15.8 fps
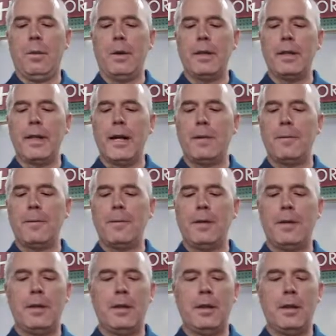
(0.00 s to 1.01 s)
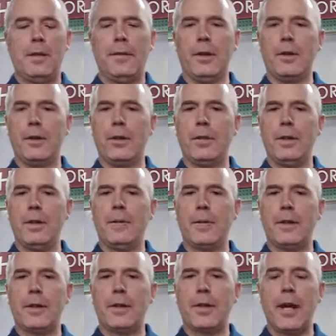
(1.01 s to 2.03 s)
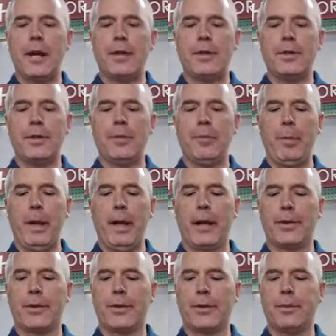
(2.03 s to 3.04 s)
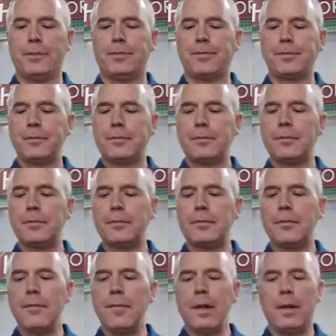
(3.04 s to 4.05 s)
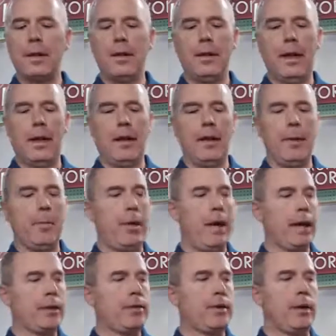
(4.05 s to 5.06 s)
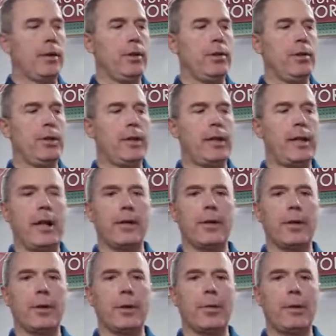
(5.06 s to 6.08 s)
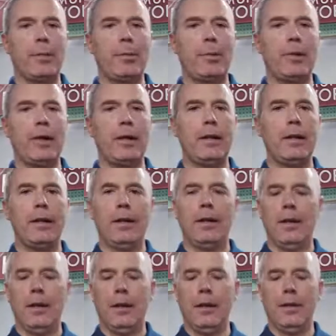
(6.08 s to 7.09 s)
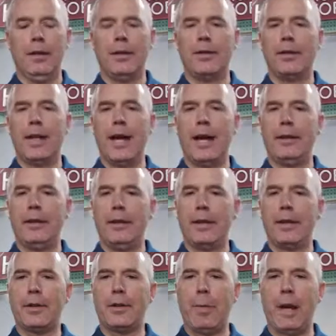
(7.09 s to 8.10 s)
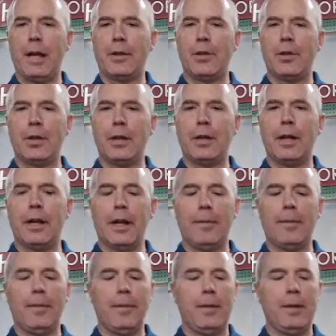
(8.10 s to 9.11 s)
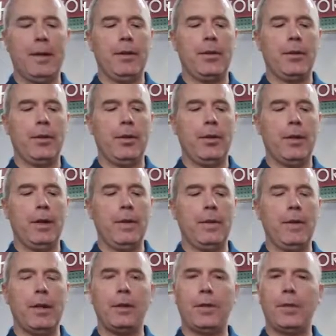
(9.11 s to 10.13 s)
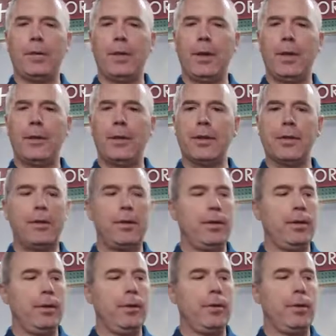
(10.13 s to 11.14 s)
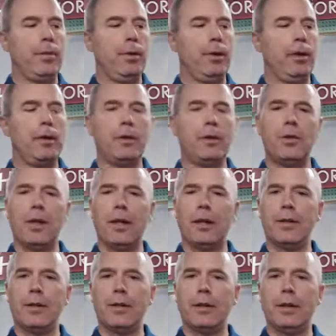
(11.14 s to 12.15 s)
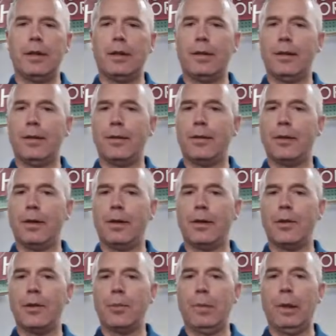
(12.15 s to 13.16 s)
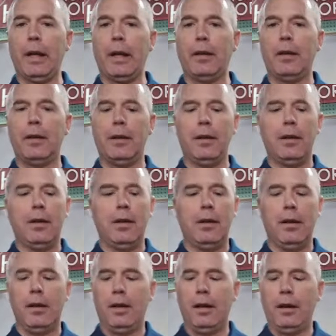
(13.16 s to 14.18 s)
The one downfall of, there's two different styles of PEX. The PEX that usually takes the crimp ring is not the expansion type. So if this freezes, there's a really good chance that this is going to split.